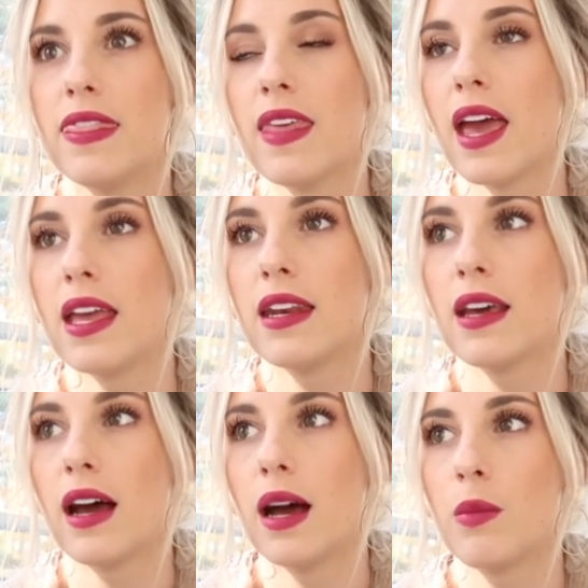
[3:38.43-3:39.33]
And then
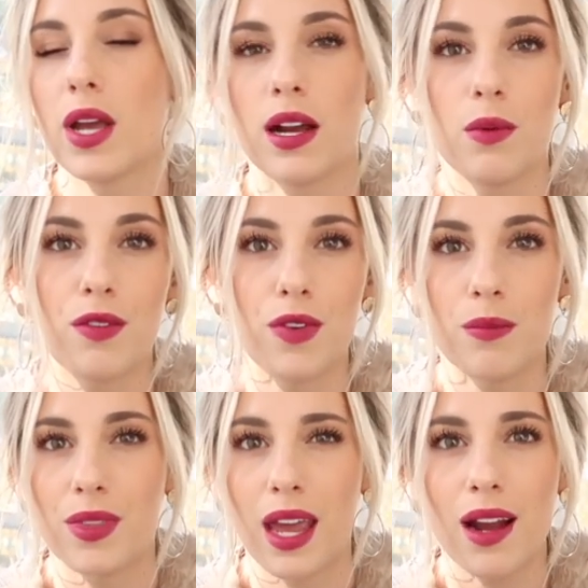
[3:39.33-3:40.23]
we kind of went
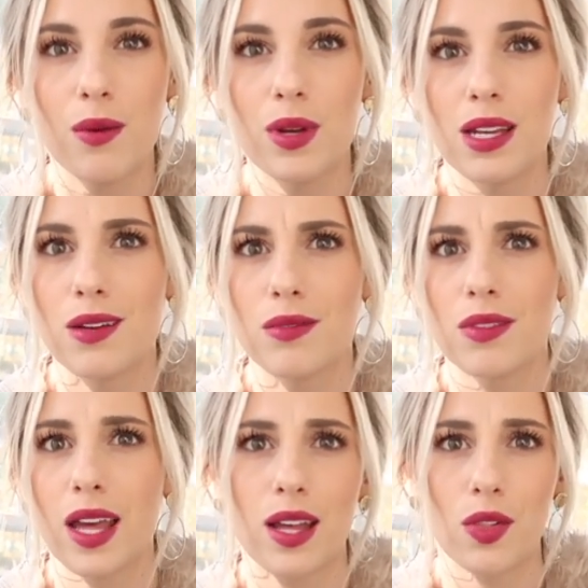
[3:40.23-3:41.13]
from there. We
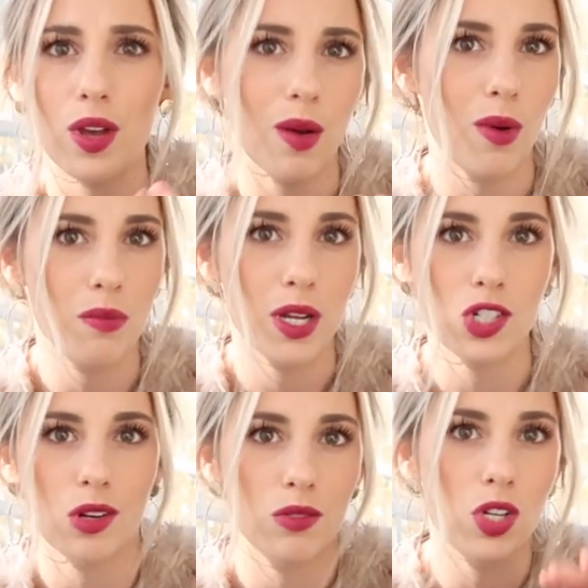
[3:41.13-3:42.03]
didn't like look at one
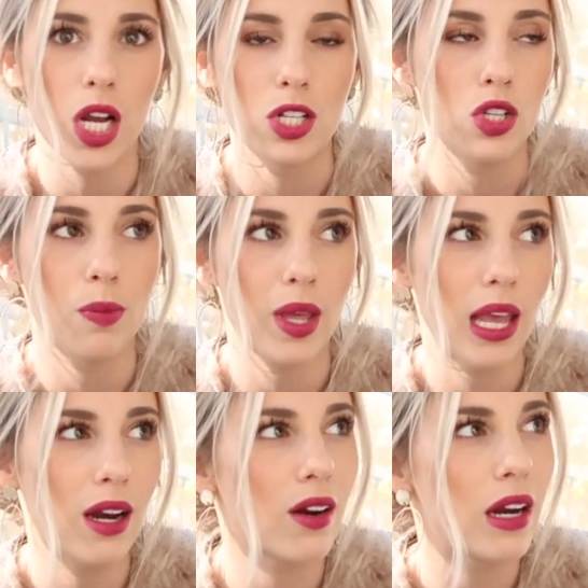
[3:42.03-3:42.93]
picture and try to
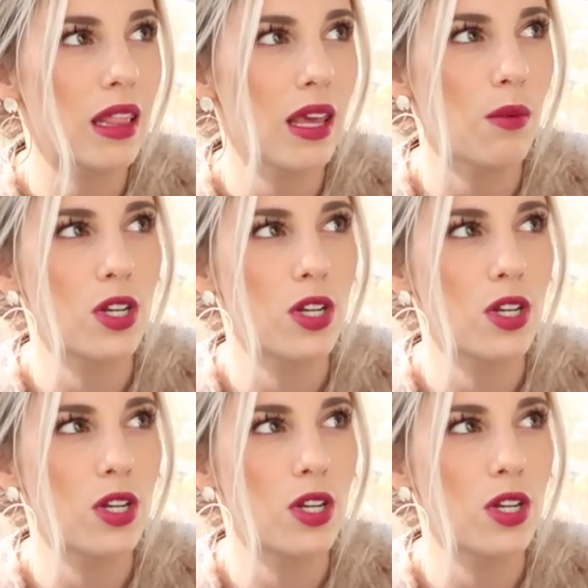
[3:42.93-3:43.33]
duplicate it or anything.